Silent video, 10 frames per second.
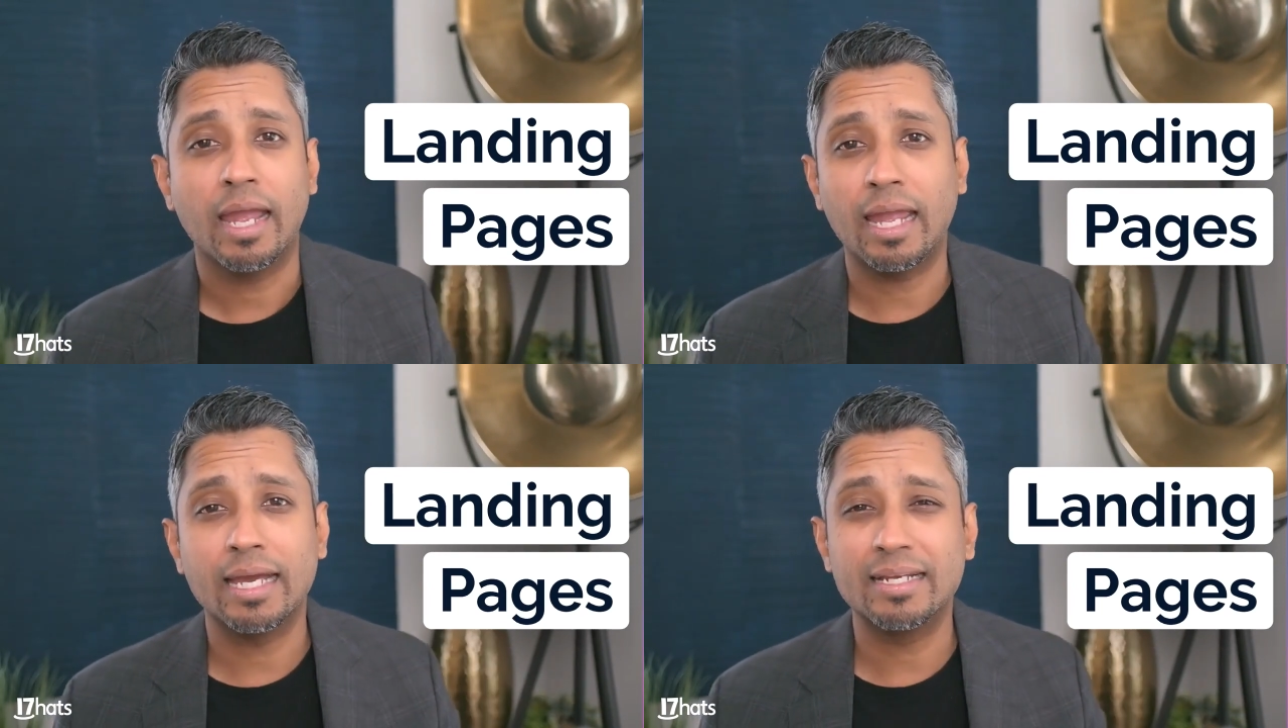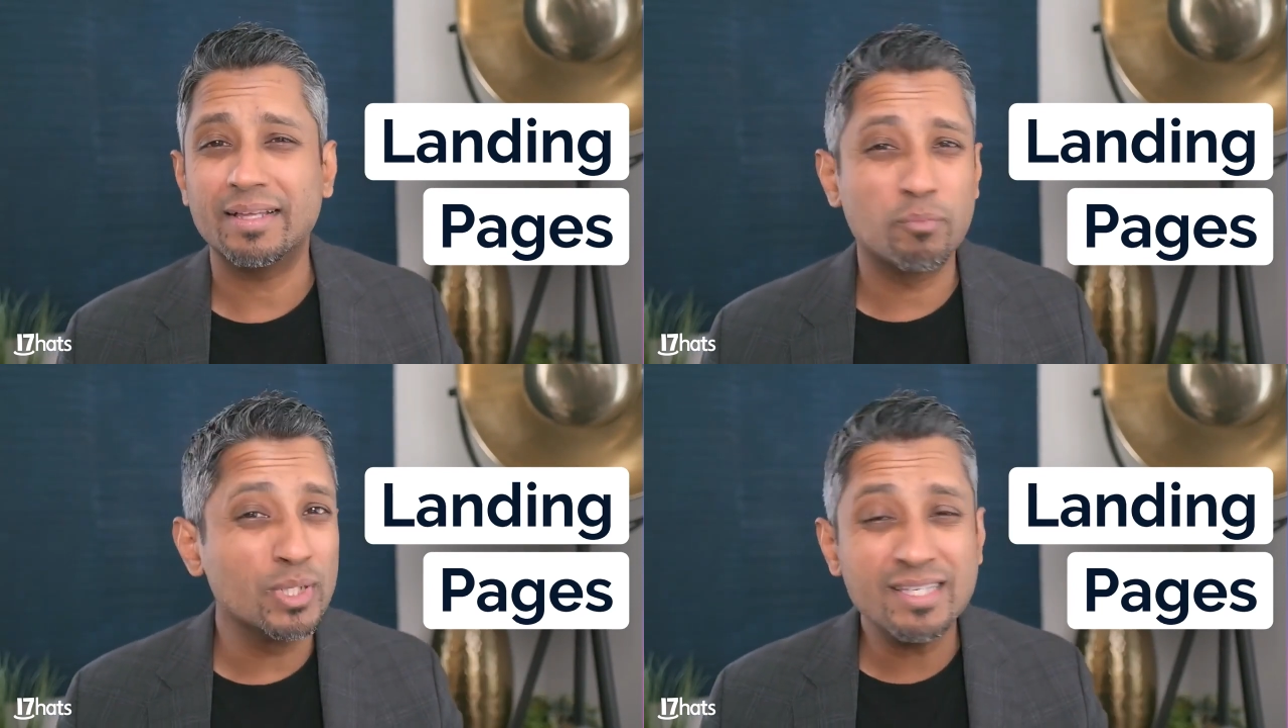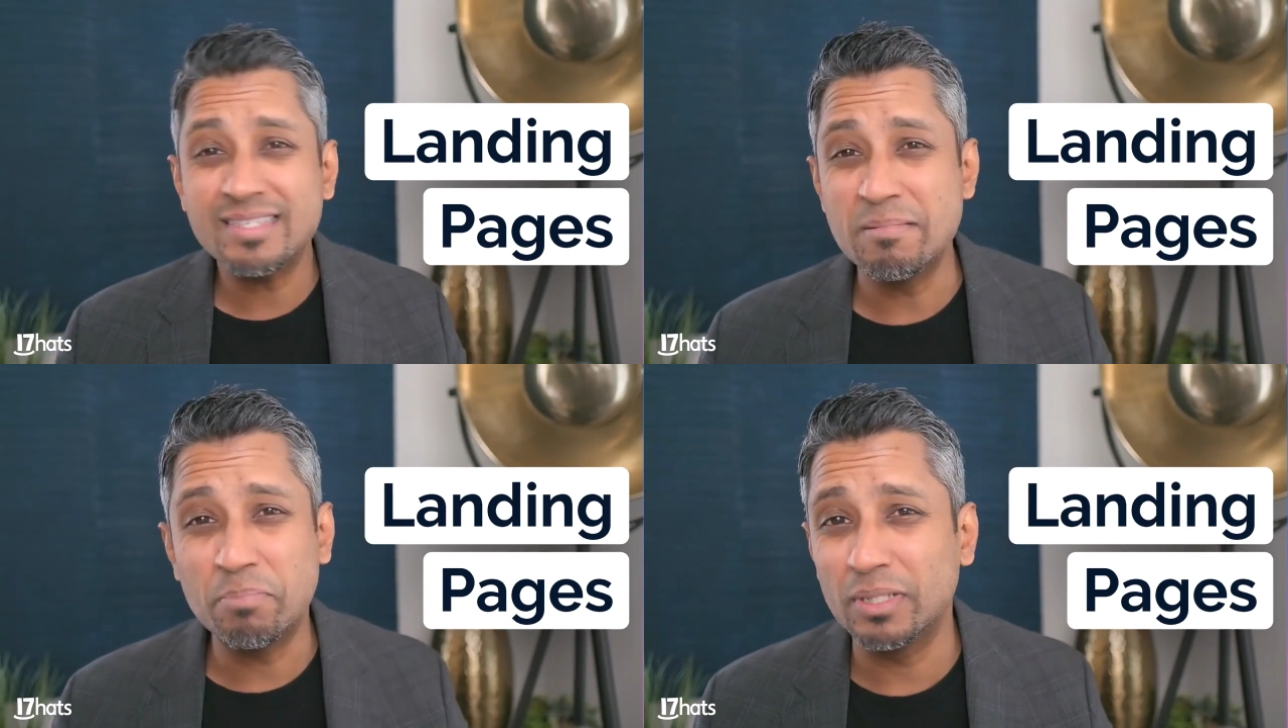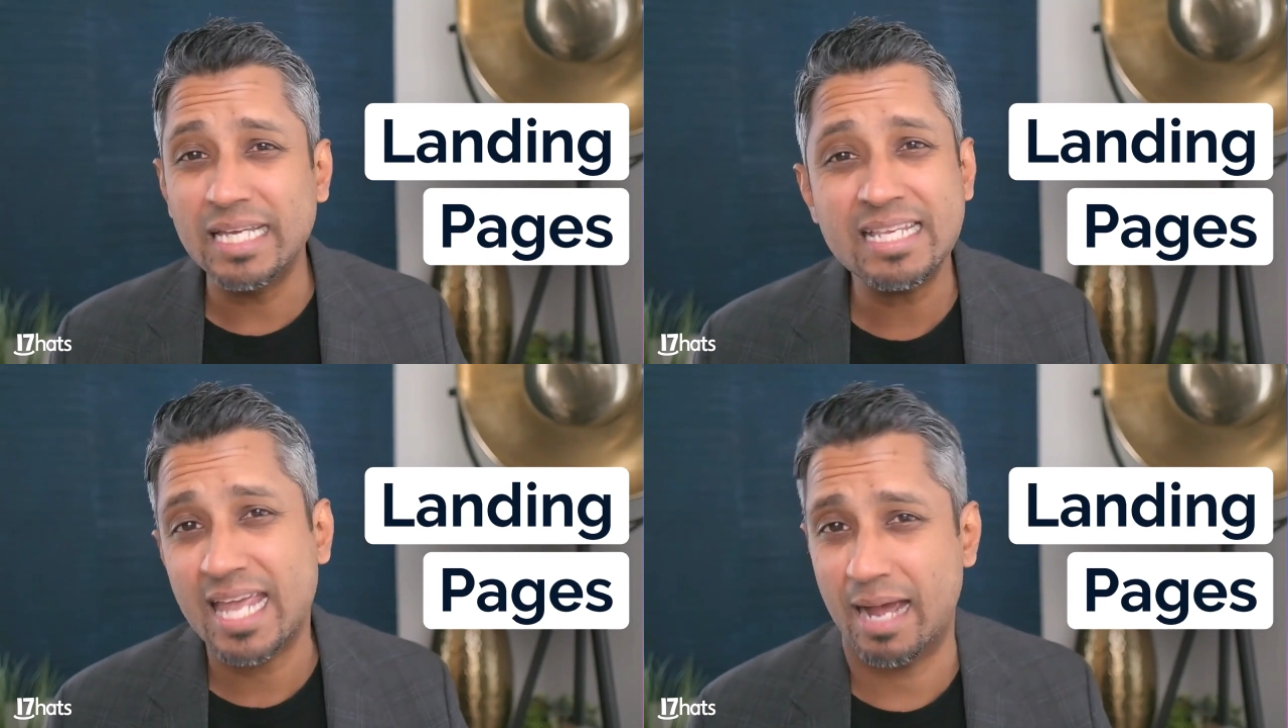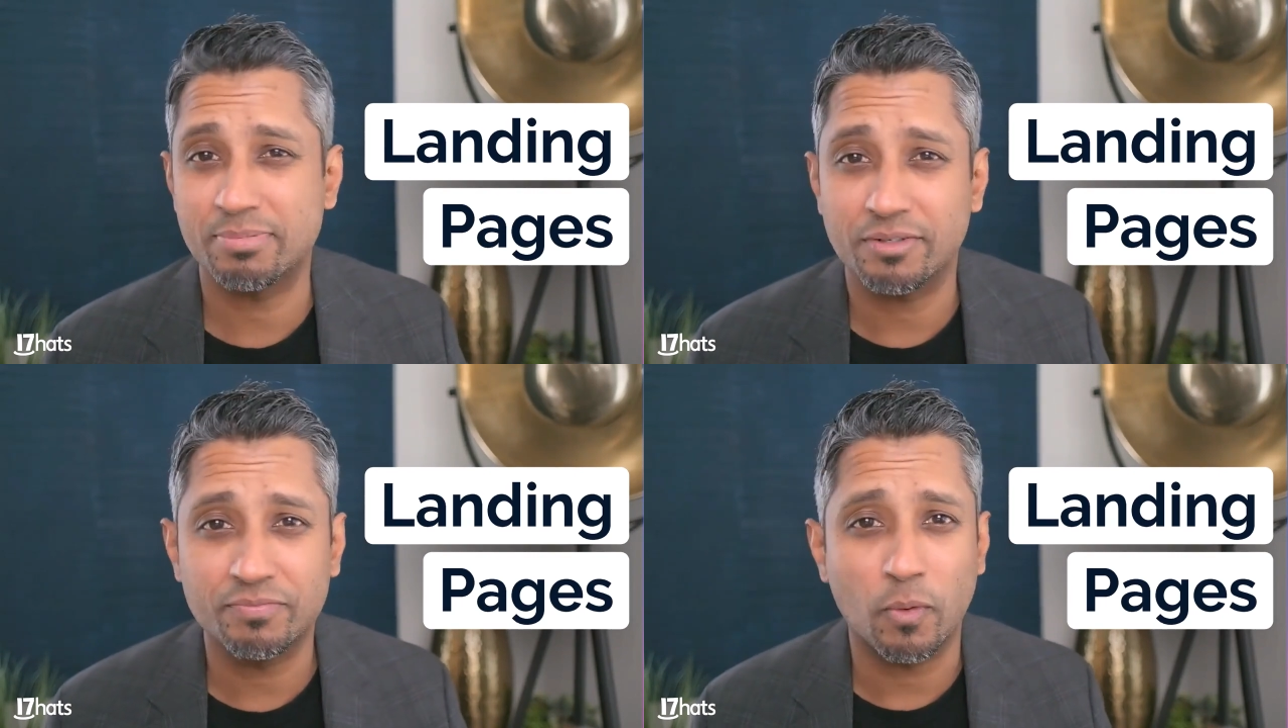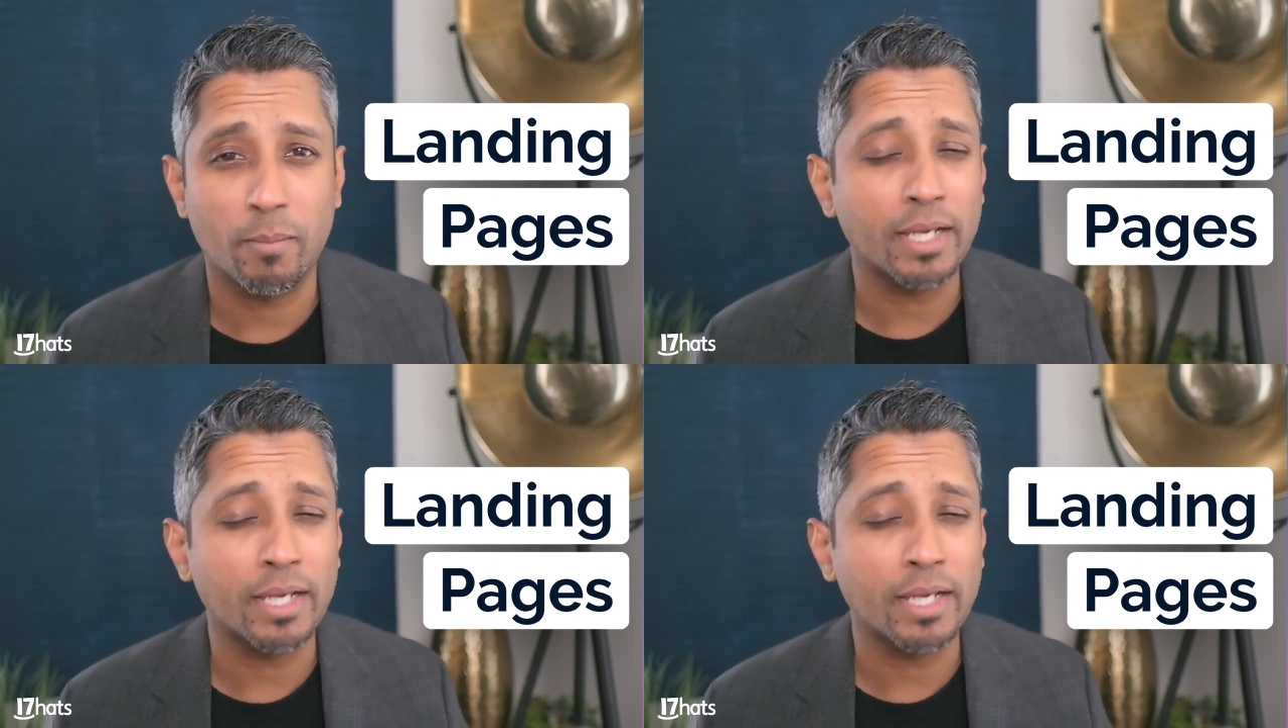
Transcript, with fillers: And with a simple lead capture form,